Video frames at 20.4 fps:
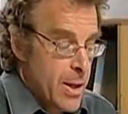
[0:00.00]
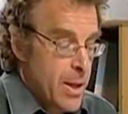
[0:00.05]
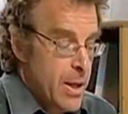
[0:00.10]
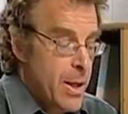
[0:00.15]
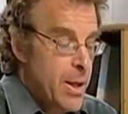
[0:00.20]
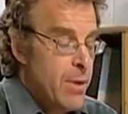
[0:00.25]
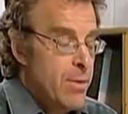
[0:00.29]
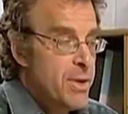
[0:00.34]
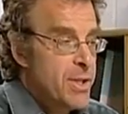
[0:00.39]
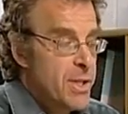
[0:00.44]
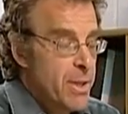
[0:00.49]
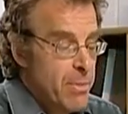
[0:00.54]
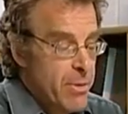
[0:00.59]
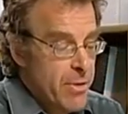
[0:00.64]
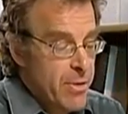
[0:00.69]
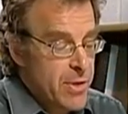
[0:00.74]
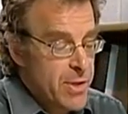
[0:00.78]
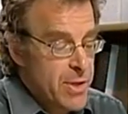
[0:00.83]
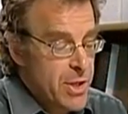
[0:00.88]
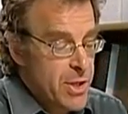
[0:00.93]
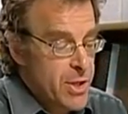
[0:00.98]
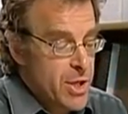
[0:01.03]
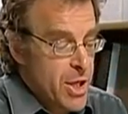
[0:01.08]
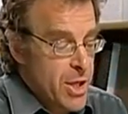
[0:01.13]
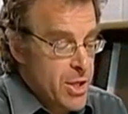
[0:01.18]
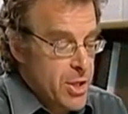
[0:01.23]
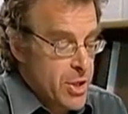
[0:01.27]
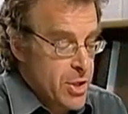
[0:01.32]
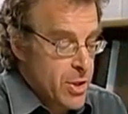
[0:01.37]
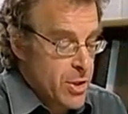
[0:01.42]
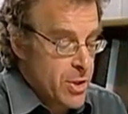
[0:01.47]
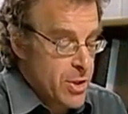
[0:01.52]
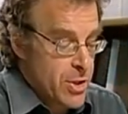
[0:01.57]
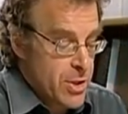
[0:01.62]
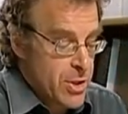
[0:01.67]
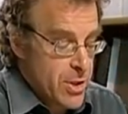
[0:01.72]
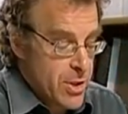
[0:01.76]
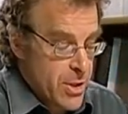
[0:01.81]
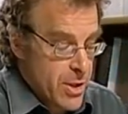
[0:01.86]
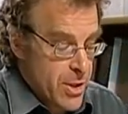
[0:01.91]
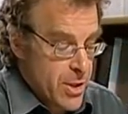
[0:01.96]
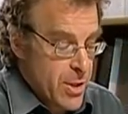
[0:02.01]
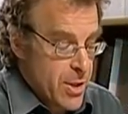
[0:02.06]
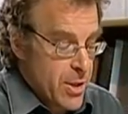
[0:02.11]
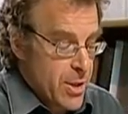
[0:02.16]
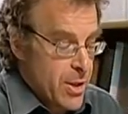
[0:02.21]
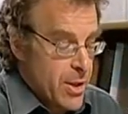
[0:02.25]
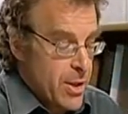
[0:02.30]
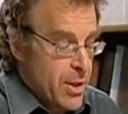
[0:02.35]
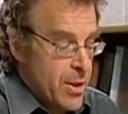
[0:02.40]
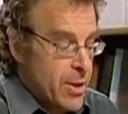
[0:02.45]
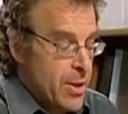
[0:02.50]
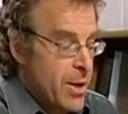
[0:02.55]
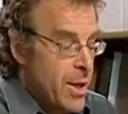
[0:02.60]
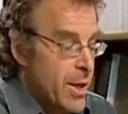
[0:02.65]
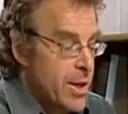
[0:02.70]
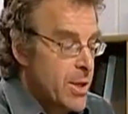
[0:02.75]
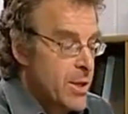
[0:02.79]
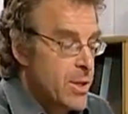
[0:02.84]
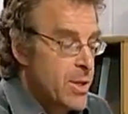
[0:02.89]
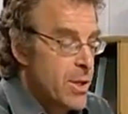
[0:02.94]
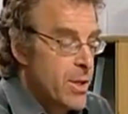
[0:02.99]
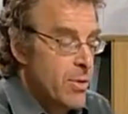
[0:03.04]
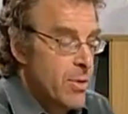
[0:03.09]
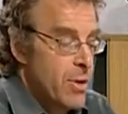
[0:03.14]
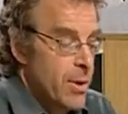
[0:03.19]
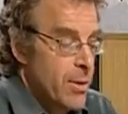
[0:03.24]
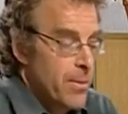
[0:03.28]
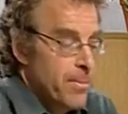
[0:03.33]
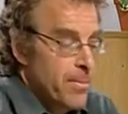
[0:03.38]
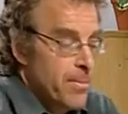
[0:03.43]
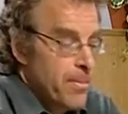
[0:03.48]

Here are some of the suggestions they're considering.